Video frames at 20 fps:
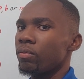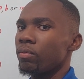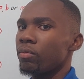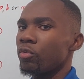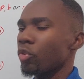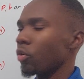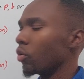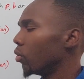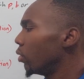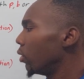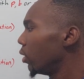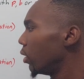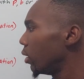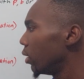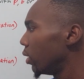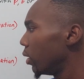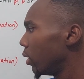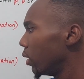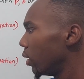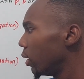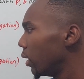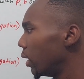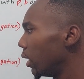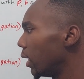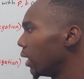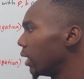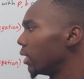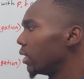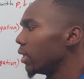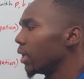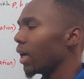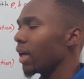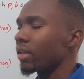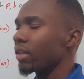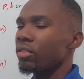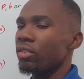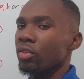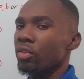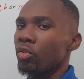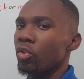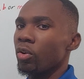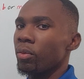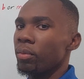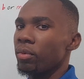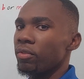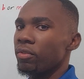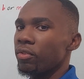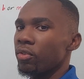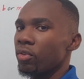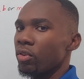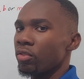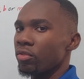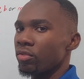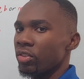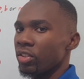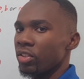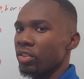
So un has to go before